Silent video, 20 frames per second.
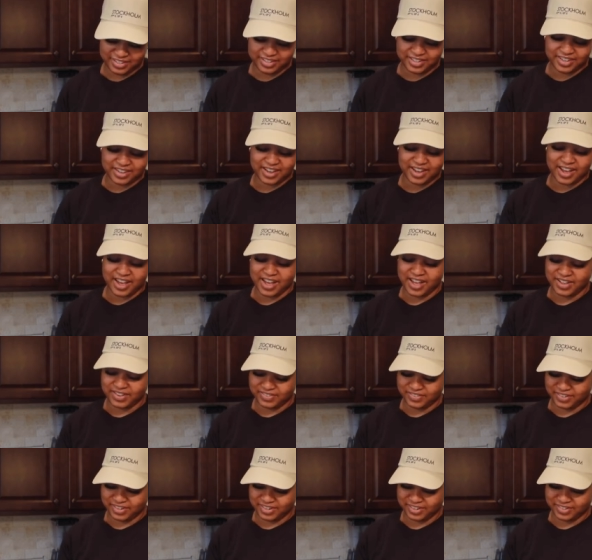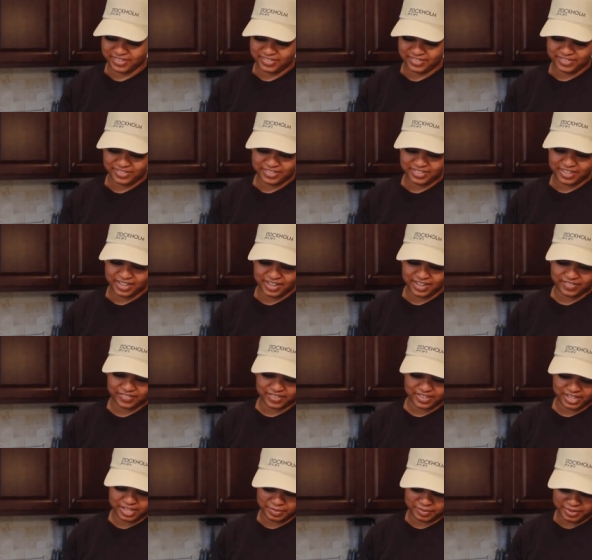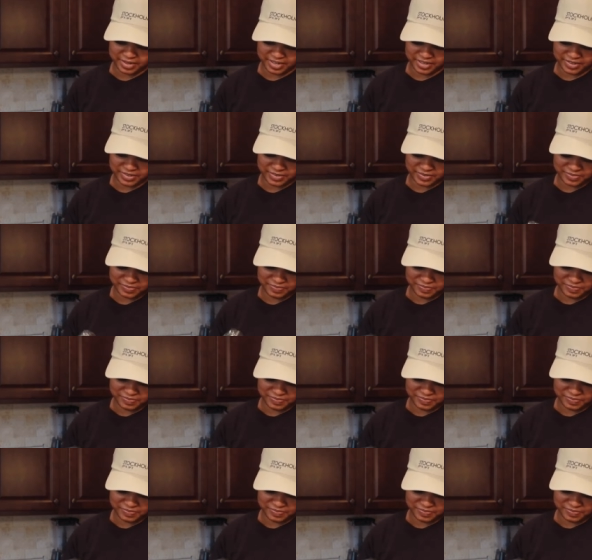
yeah i don't know y'all have to let me know